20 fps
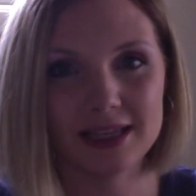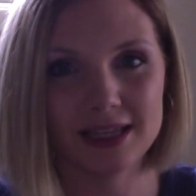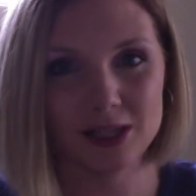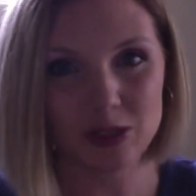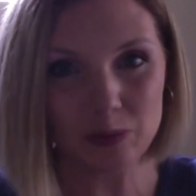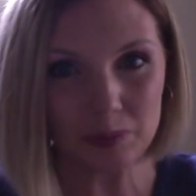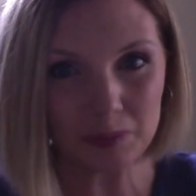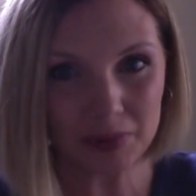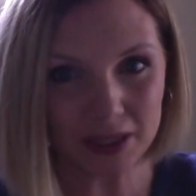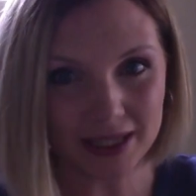that
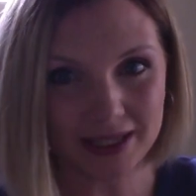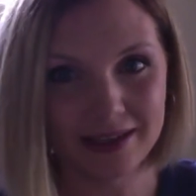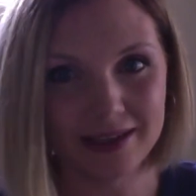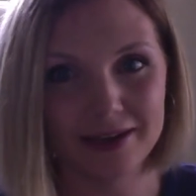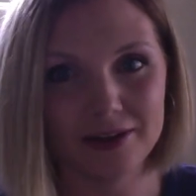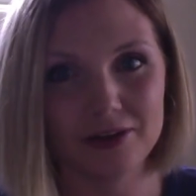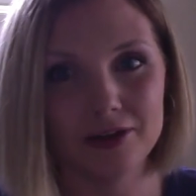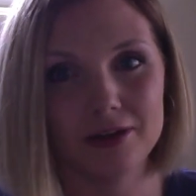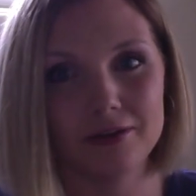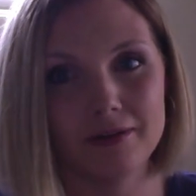you be
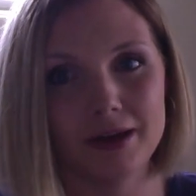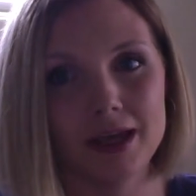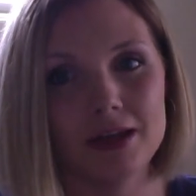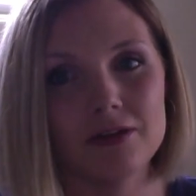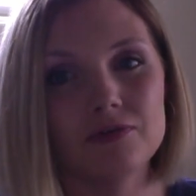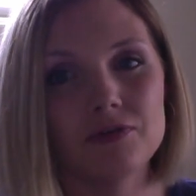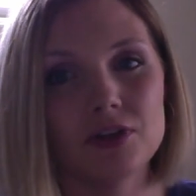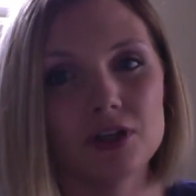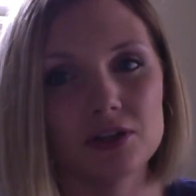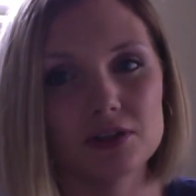here,
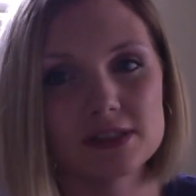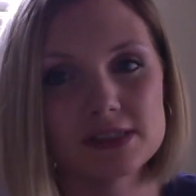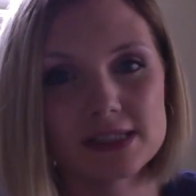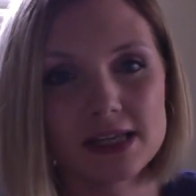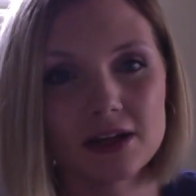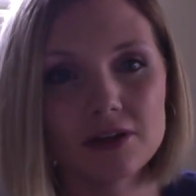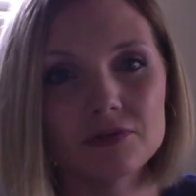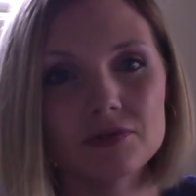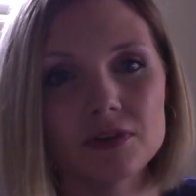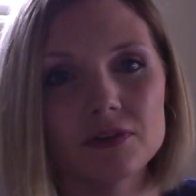right? For
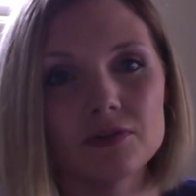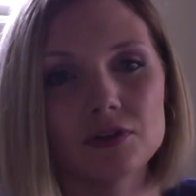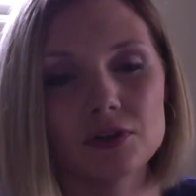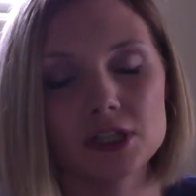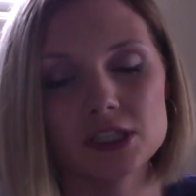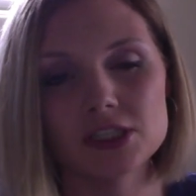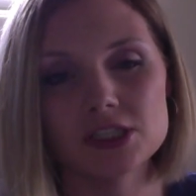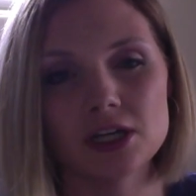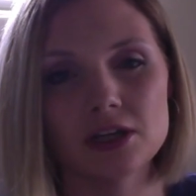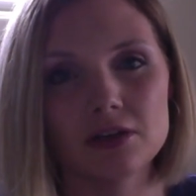yourself and for
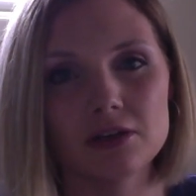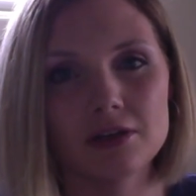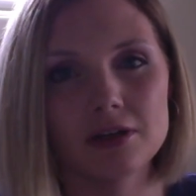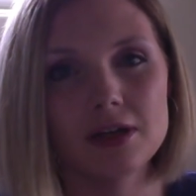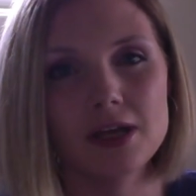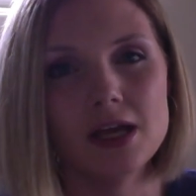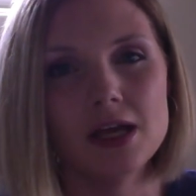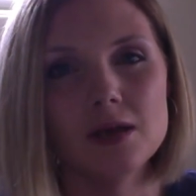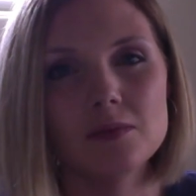each other.